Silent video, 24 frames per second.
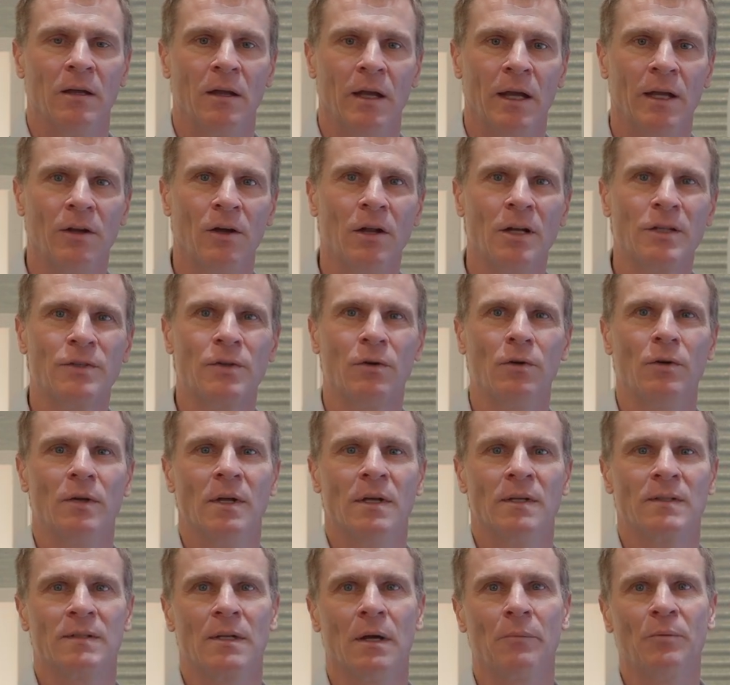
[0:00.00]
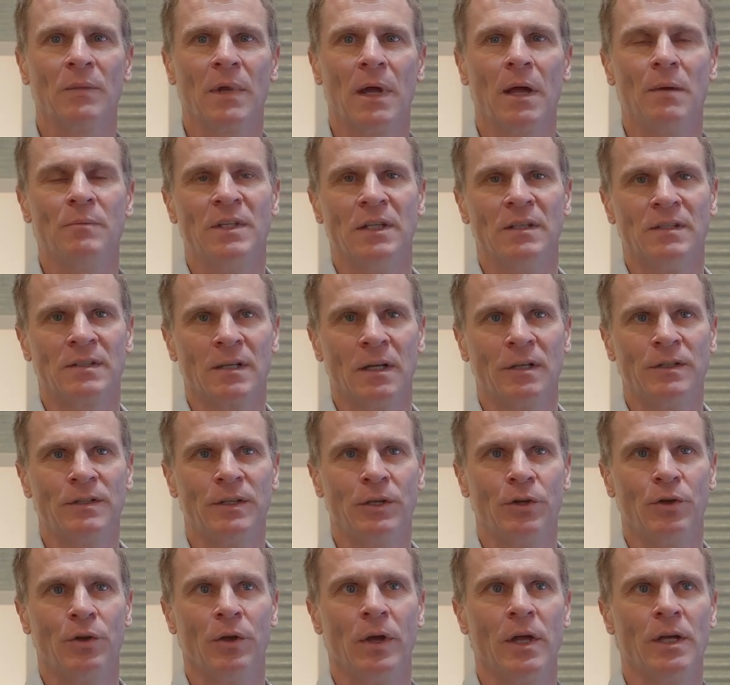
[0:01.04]
And also, sometimes in some
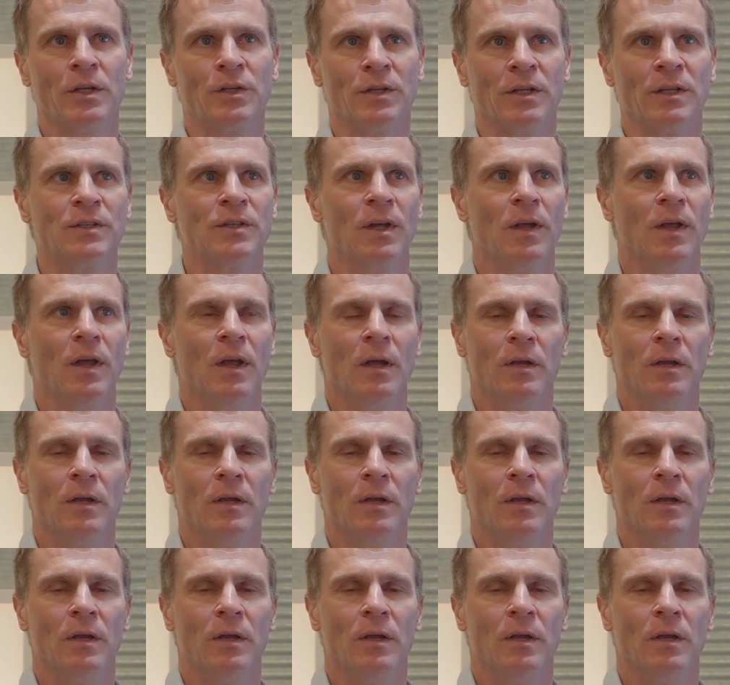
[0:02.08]
situations,